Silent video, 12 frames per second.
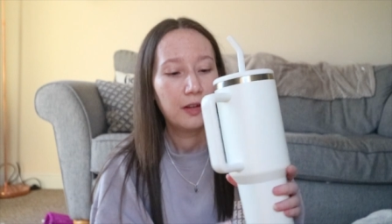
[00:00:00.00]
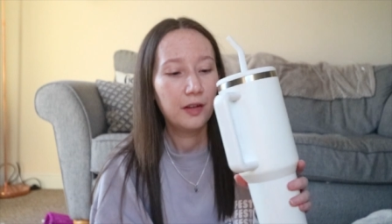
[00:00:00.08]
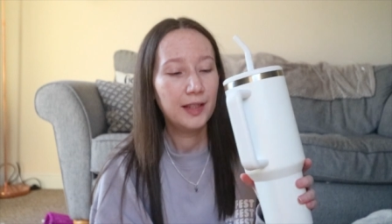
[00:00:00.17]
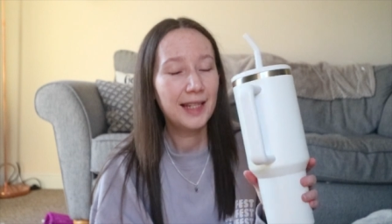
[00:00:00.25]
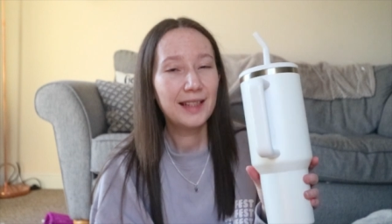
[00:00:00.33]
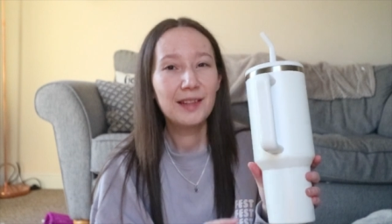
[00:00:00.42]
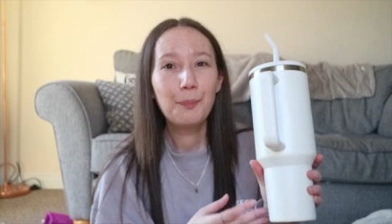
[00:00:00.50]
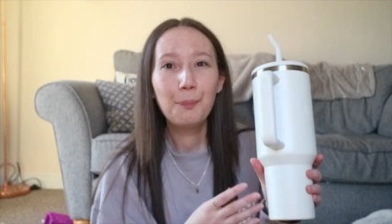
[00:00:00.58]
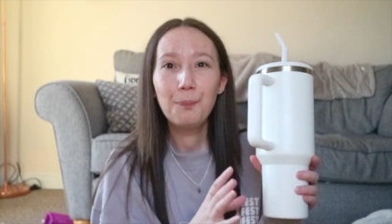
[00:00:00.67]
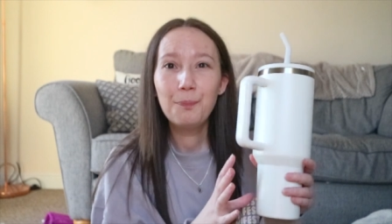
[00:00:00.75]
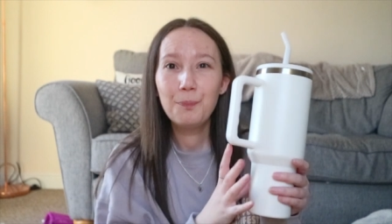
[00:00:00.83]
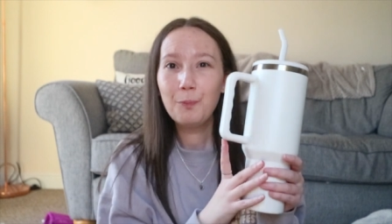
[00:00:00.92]
because it's
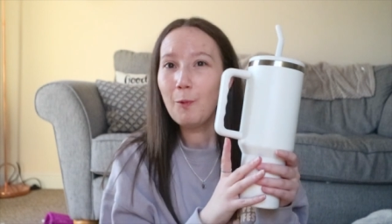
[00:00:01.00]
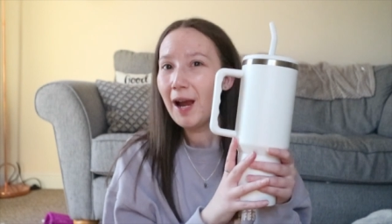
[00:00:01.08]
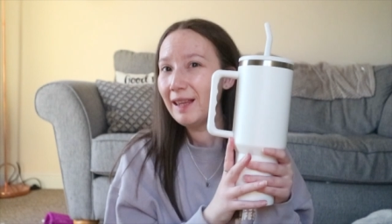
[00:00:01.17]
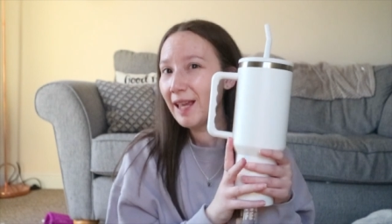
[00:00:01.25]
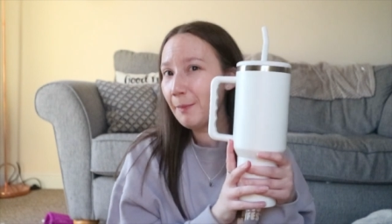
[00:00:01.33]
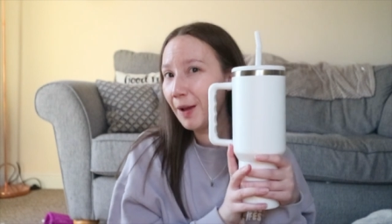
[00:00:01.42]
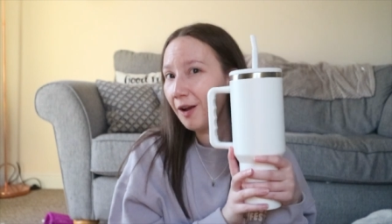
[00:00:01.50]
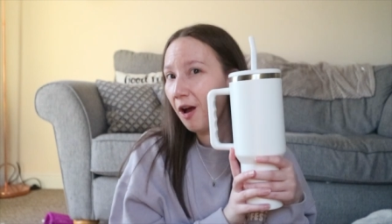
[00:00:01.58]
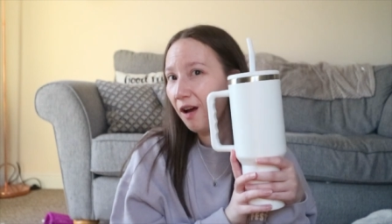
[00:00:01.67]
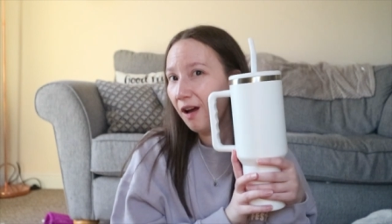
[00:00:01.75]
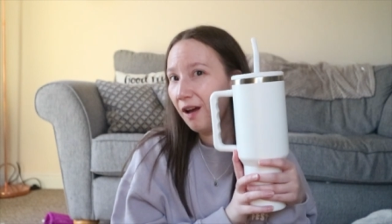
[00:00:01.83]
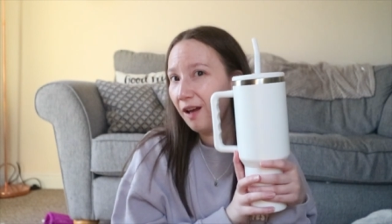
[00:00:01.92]
white like my
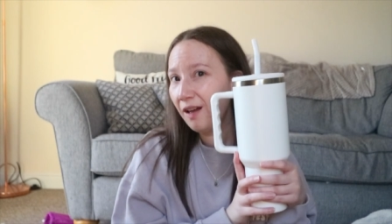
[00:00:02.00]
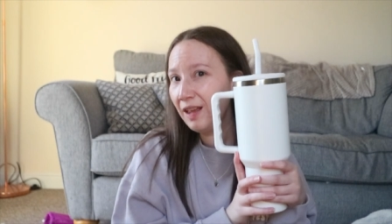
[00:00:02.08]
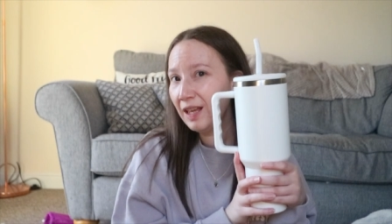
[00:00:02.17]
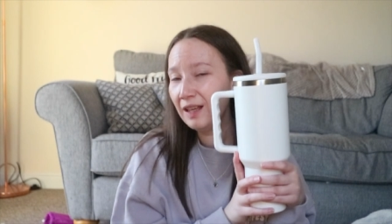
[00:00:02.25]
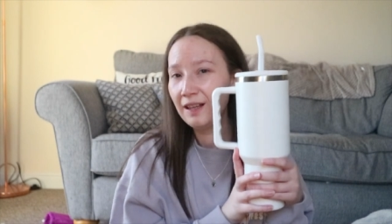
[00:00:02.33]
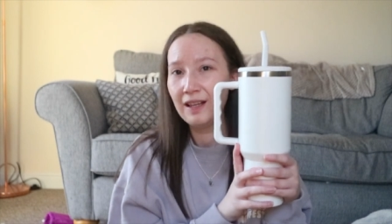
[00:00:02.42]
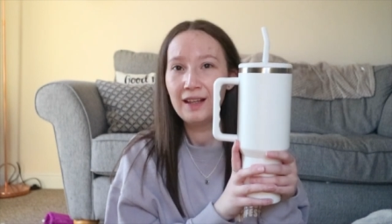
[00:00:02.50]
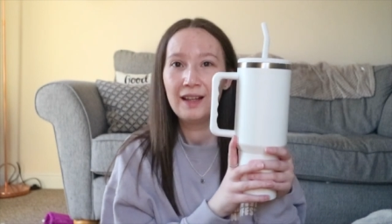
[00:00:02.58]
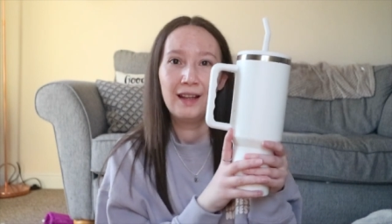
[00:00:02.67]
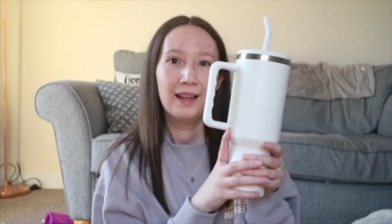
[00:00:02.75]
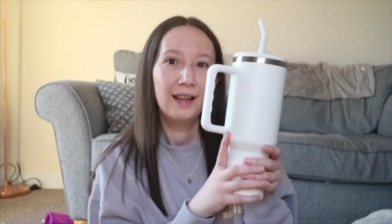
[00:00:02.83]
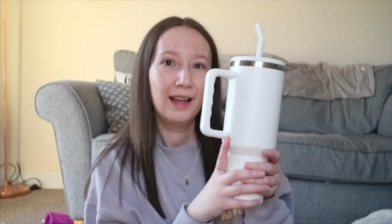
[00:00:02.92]
car,
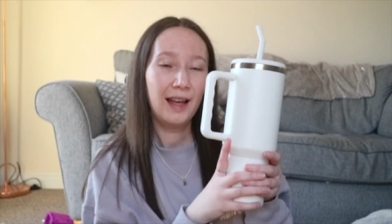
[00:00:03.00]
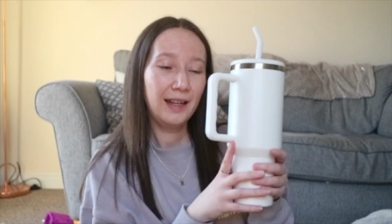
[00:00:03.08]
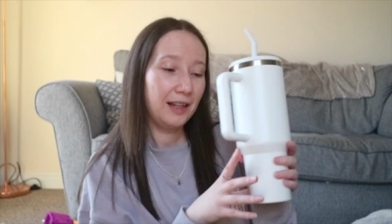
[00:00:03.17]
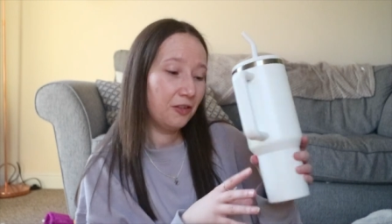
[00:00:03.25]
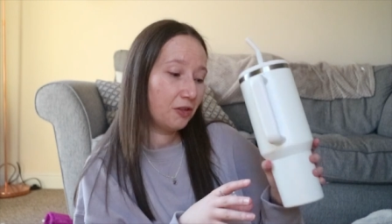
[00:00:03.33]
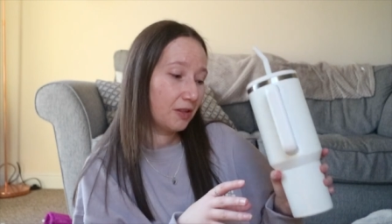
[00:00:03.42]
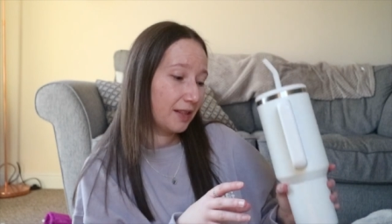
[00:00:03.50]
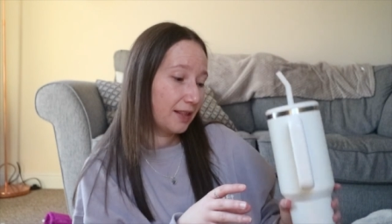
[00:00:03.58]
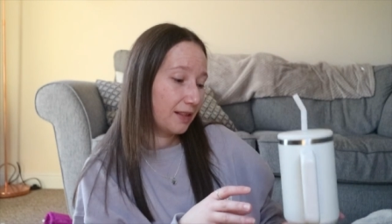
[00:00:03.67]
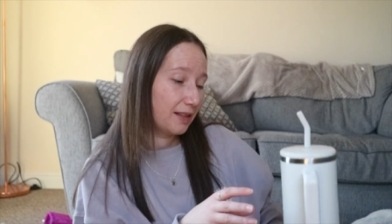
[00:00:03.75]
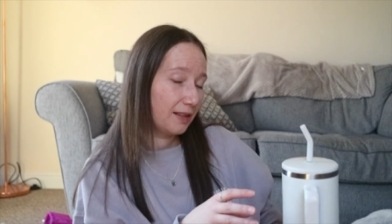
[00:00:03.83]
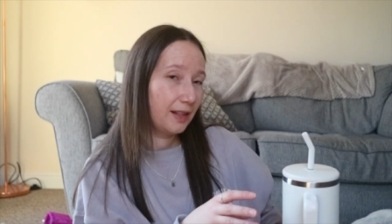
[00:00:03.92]
and it can just
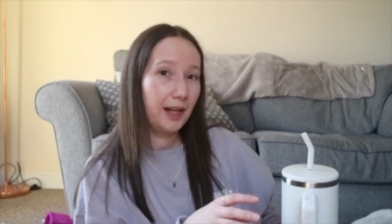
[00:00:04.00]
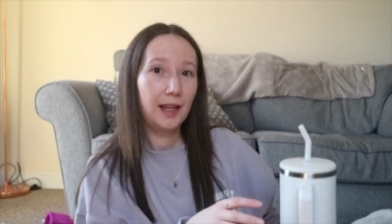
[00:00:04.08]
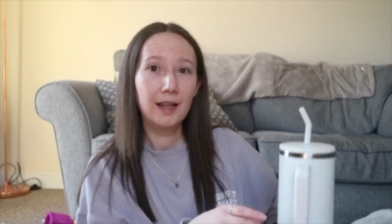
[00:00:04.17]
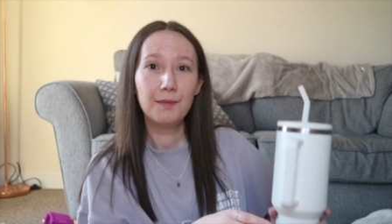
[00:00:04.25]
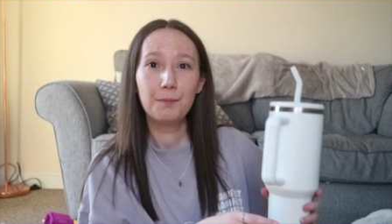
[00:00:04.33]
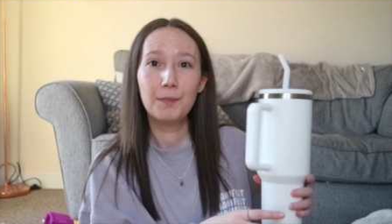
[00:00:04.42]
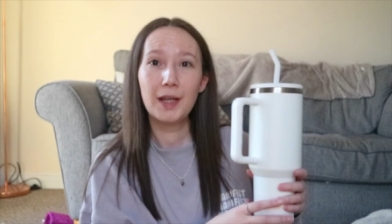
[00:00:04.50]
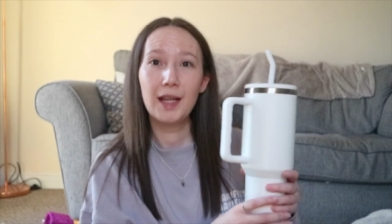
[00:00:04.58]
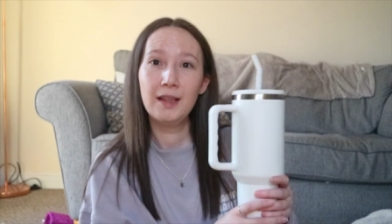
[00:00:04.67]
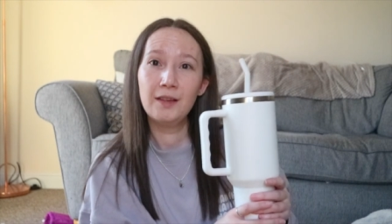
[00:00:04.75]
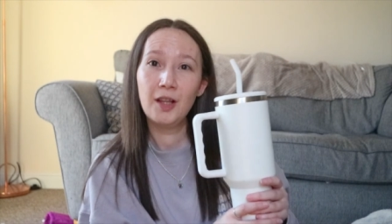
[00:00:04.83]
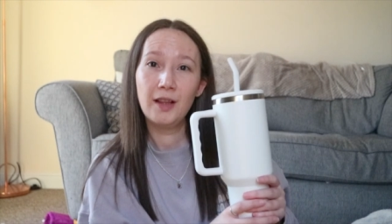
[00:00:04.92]
slip
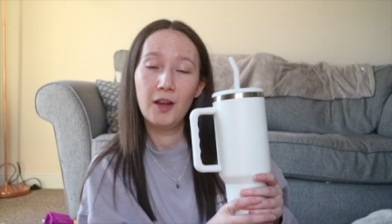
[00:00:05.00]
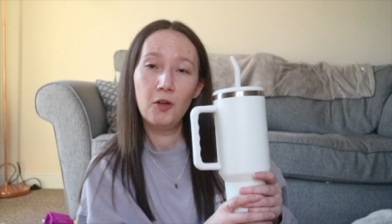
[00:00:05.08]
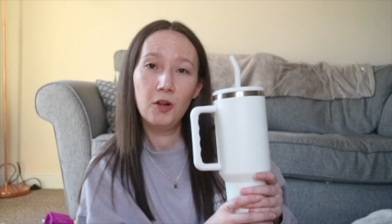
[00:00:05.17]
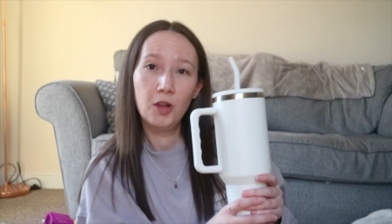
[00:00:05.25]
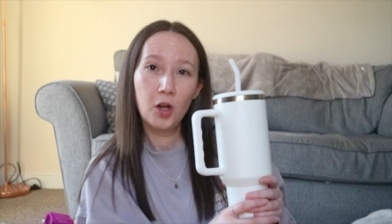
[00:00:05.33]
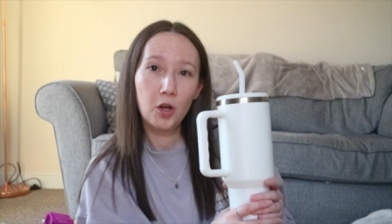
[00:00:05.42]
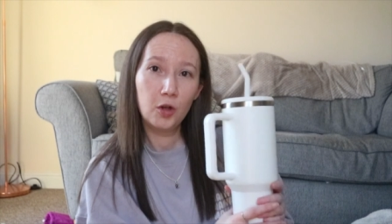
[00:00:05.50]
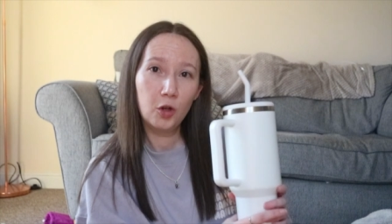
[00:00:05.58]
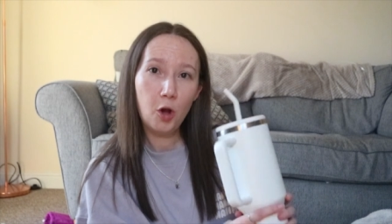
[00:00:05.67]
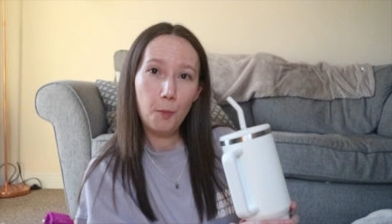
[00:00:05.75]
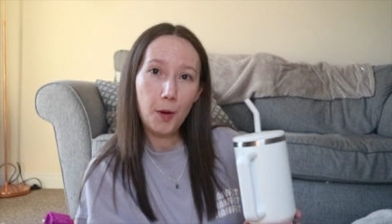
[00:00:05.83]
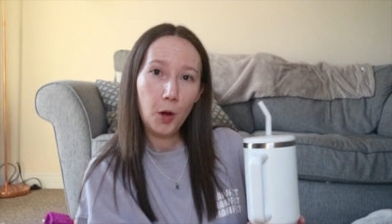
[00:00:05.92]
in the little
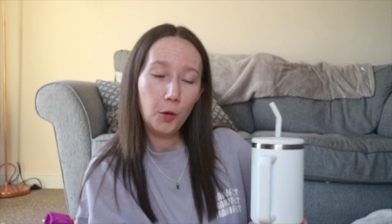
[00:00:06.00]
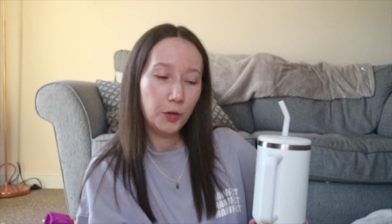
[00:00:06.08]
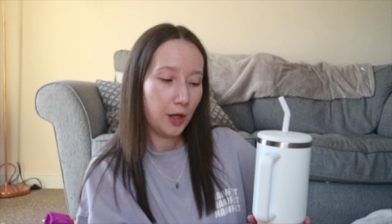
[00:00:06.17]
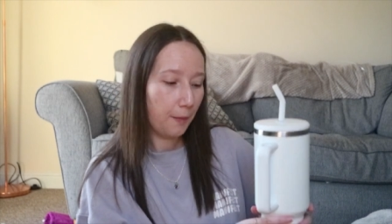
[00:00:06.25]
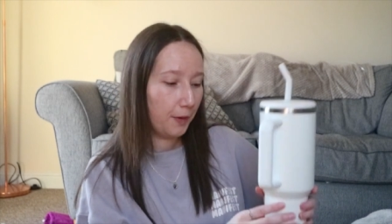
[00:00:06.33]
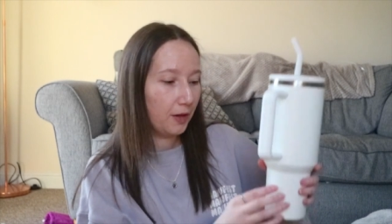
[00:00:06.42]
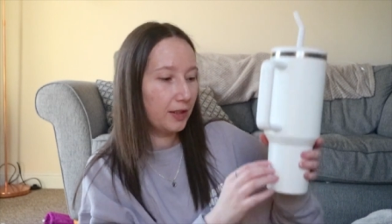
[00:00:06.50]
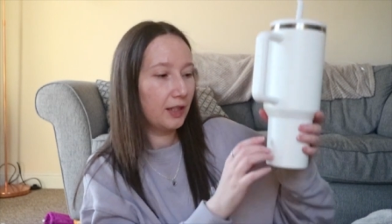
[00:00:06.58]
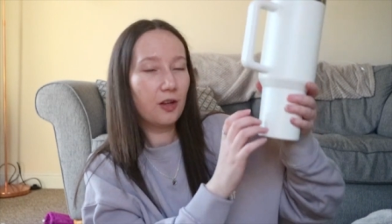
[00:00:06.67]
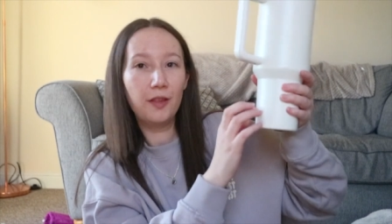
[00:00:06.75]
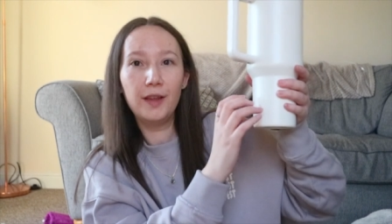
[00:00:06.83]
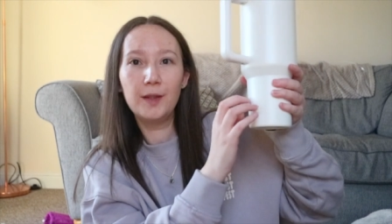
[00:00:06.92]
cup holder because it's
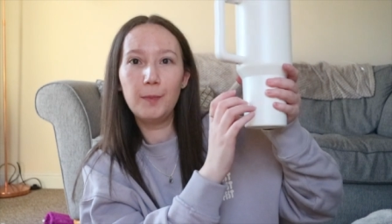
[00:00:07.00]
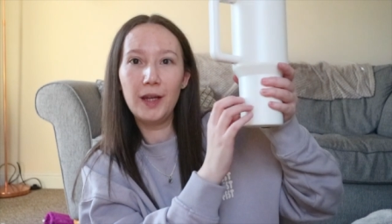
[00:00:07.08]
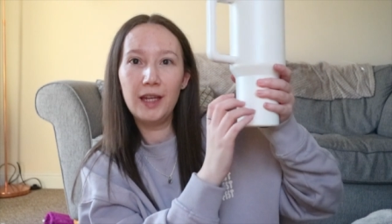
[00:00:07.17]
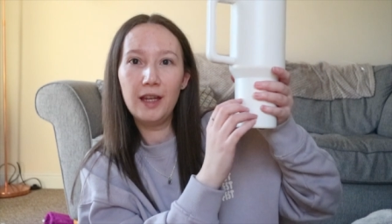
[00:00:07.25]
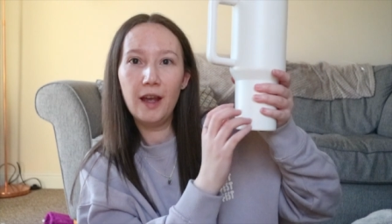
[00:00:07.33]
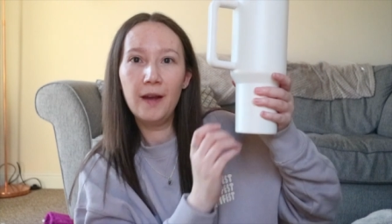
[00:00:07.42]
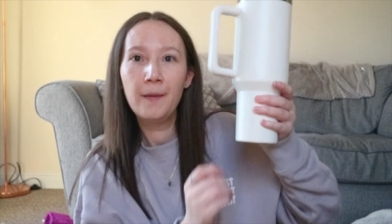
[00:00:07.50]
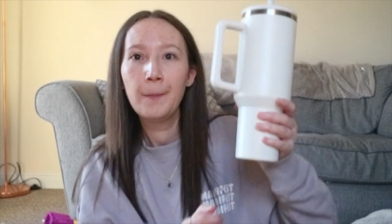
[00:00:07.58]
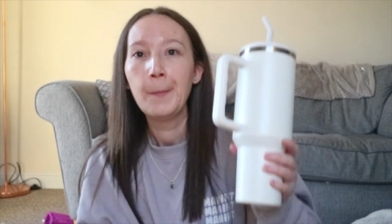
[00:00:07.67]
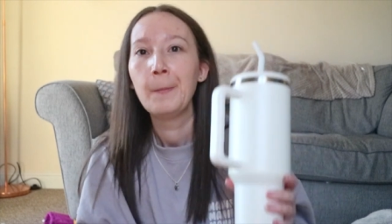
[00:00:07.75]
got this bit here.